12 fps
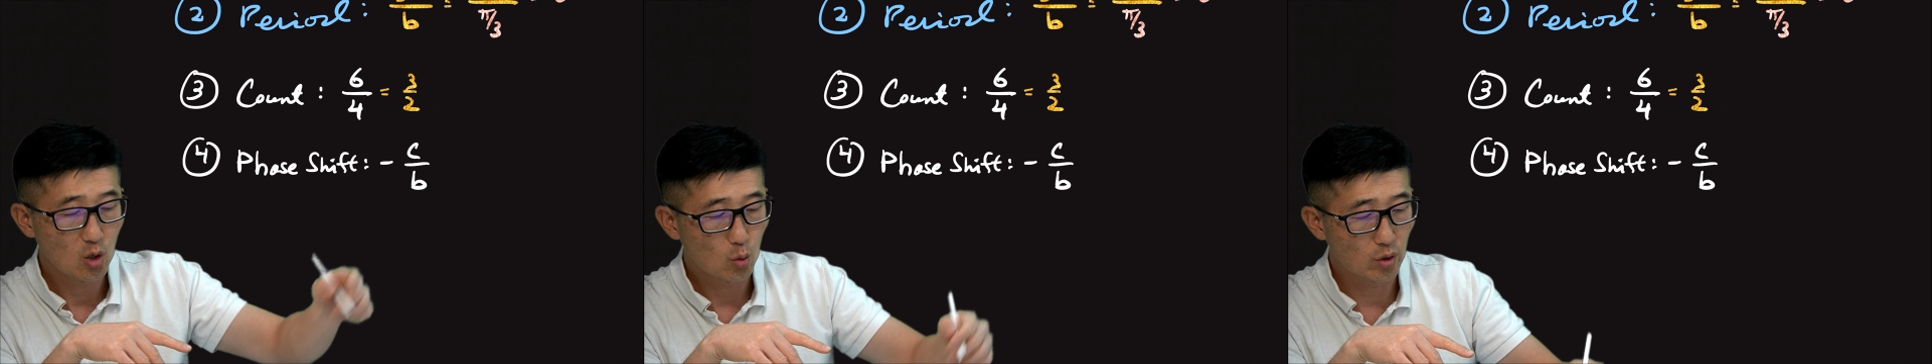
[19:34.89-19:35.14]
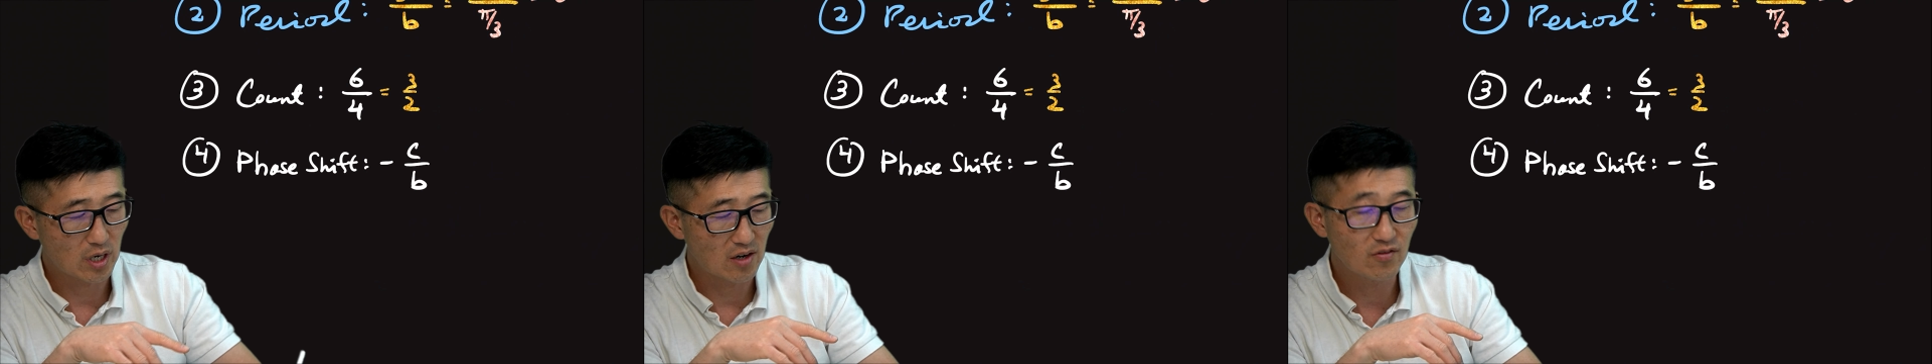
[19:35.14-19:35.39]

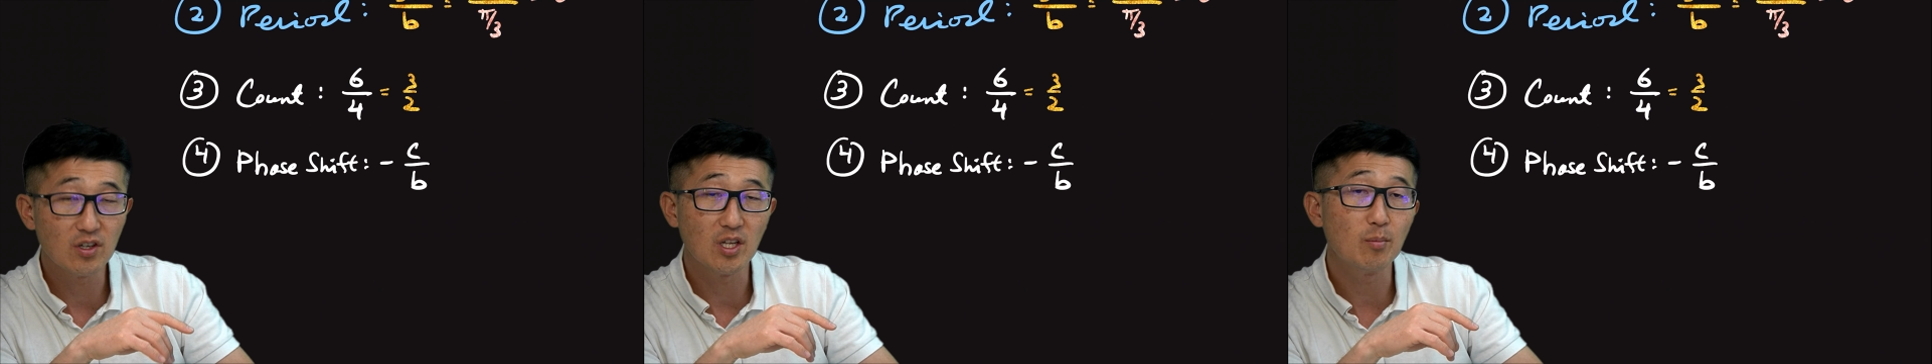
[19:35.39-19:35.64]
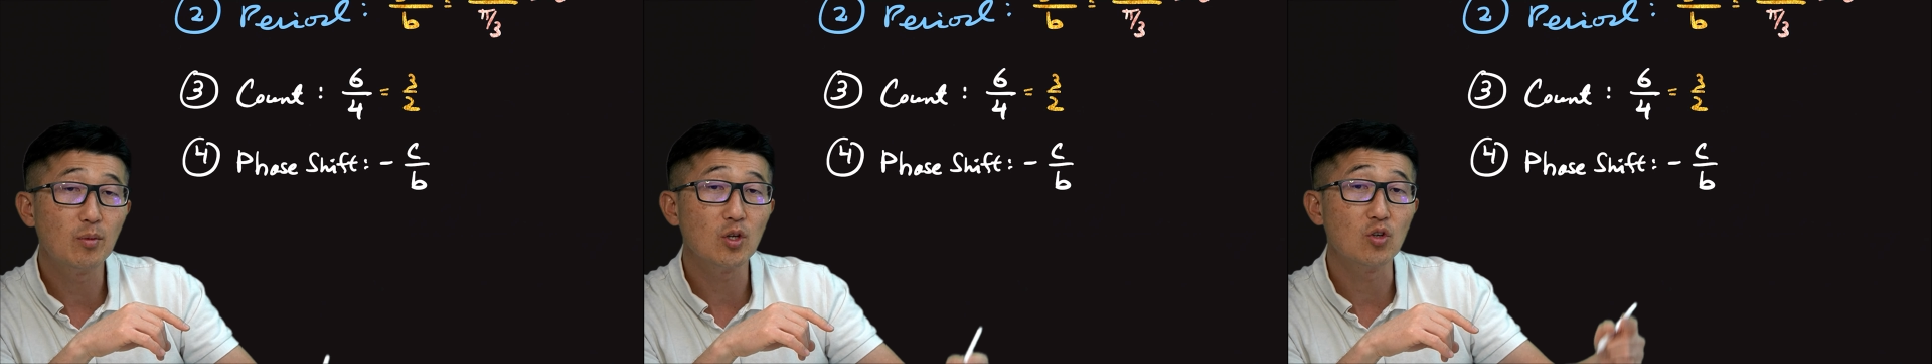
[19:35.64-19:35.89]
whatever
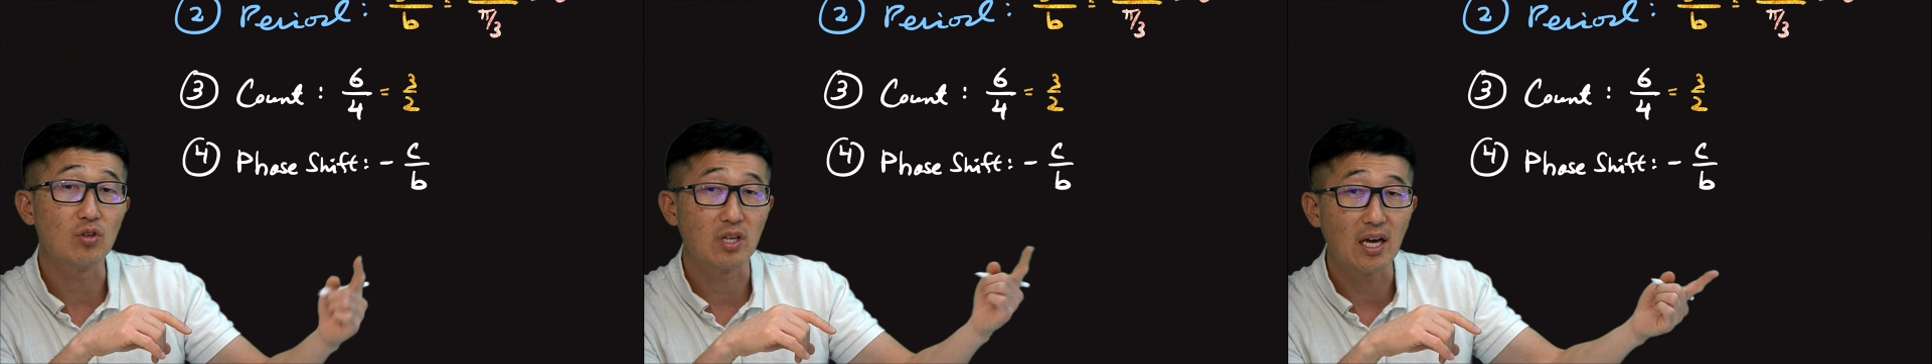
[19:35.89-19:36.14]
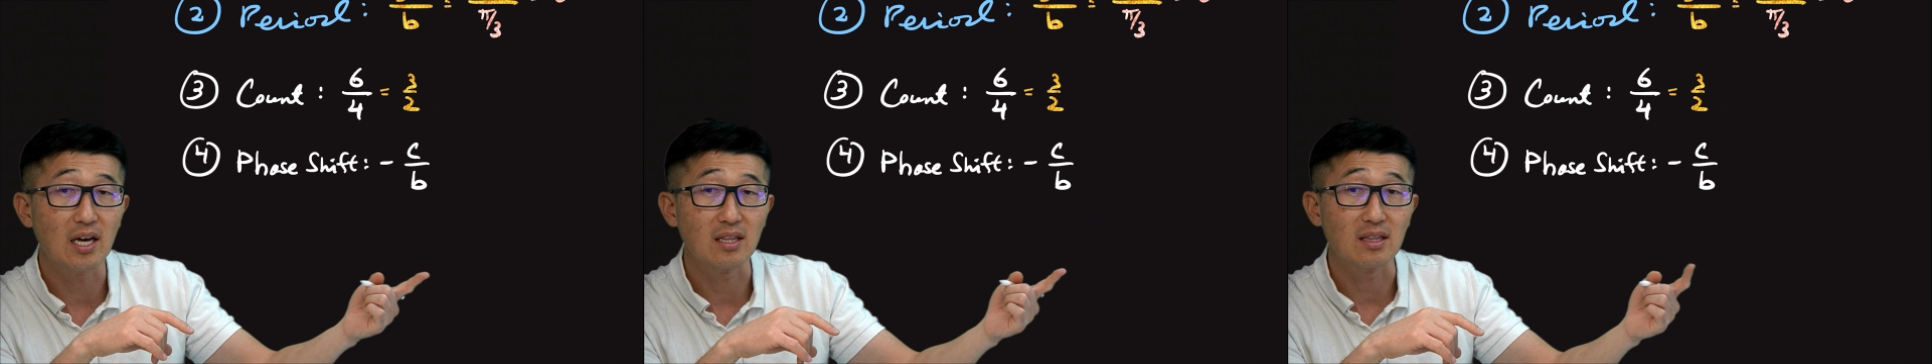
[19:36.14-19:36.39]
number you
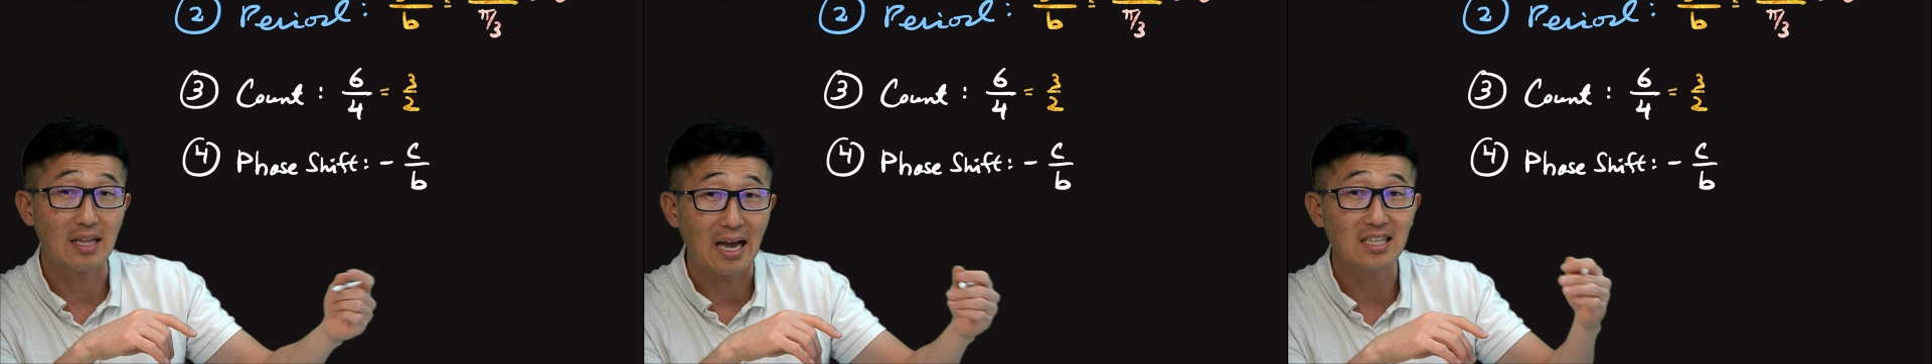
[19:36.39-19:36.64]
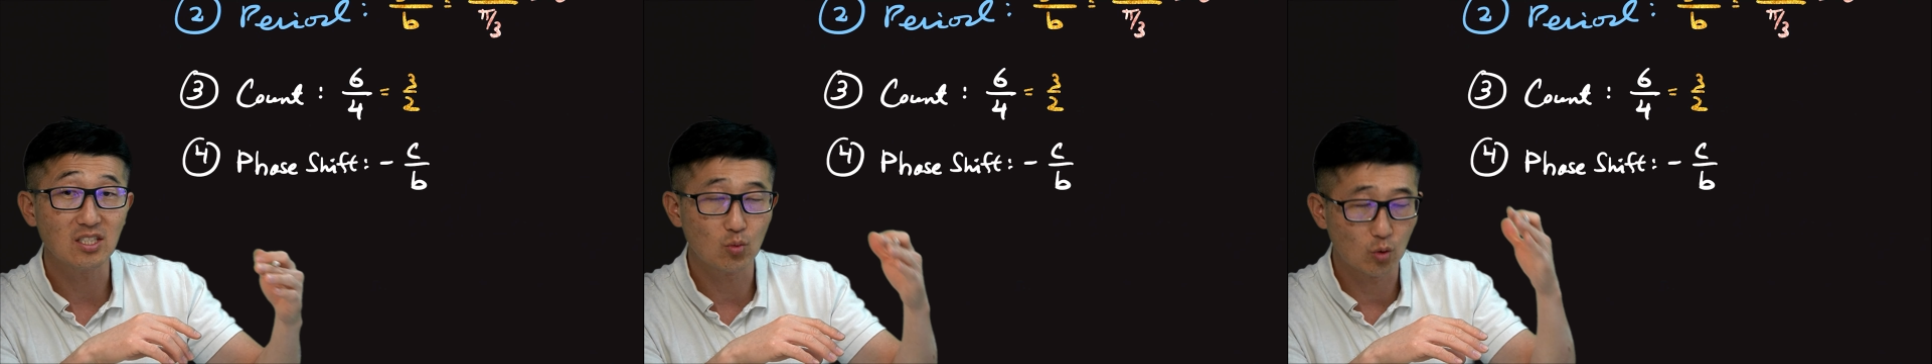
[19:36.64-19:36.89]
get,
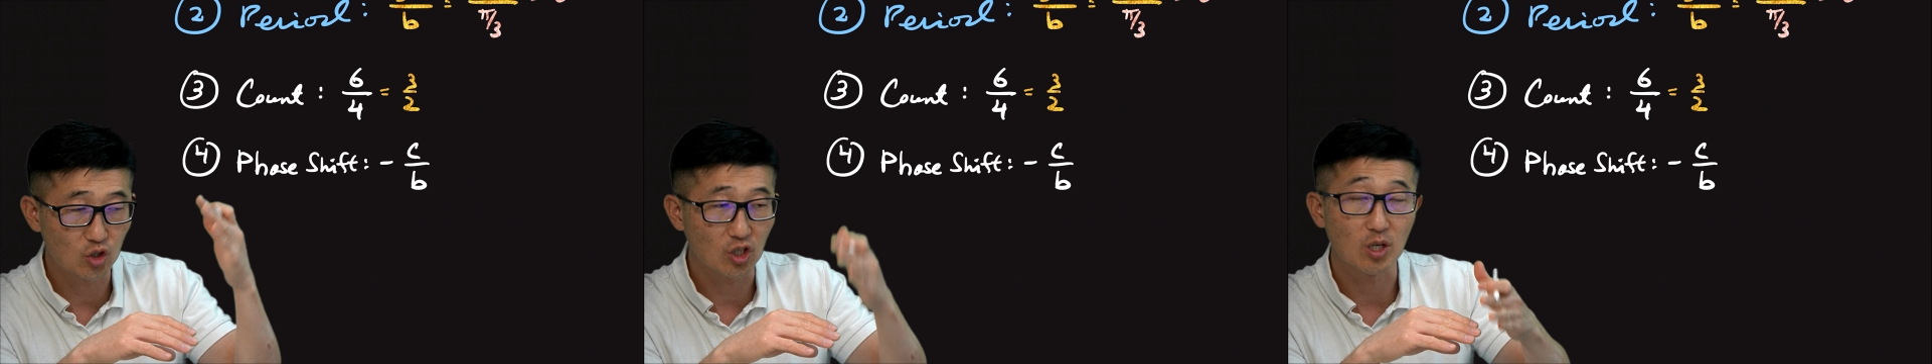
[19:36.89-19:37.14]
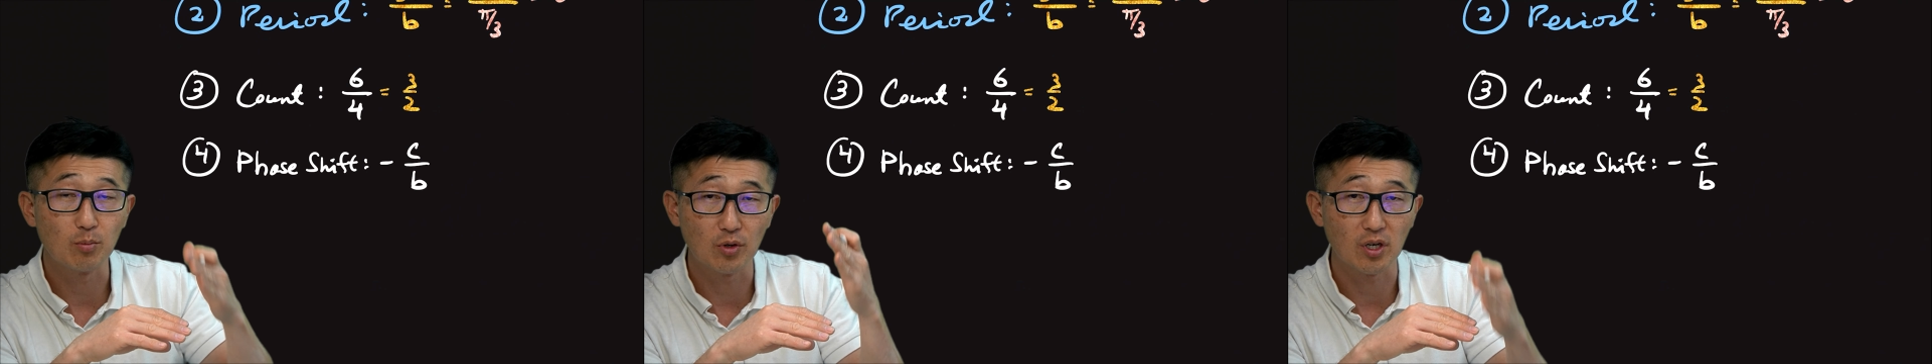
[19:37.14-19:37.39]
that's what you're
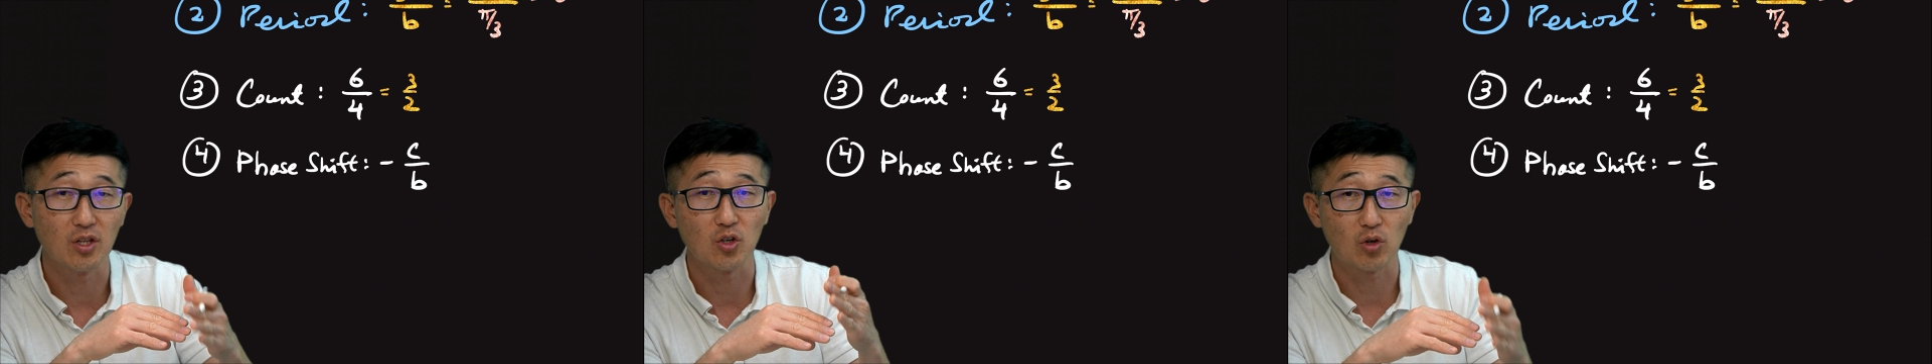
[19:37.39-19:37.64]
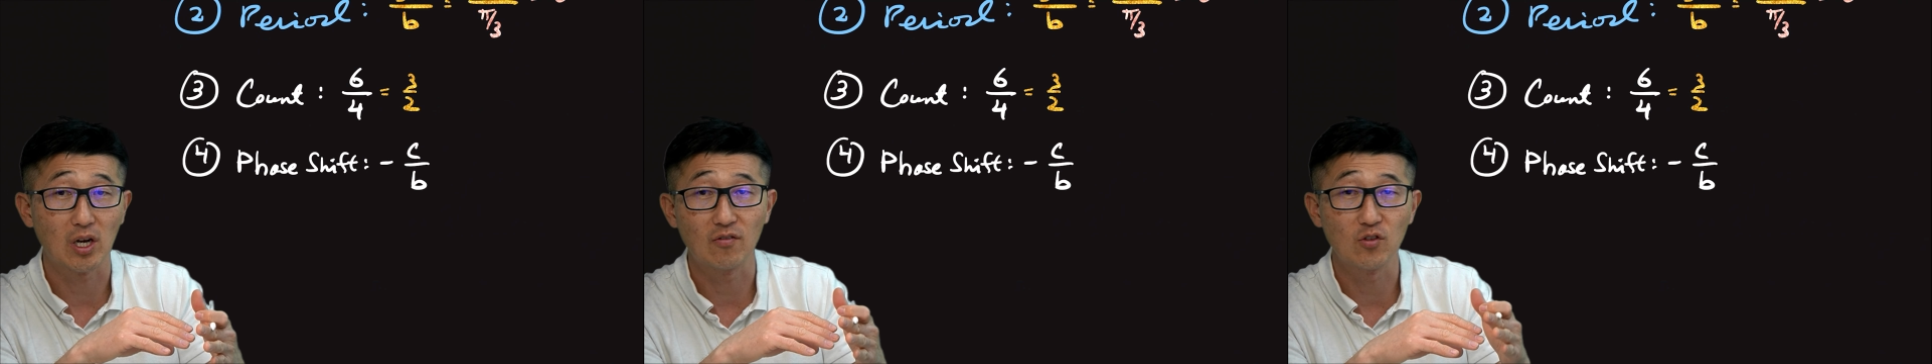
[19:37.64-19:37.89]
going to put on the graph.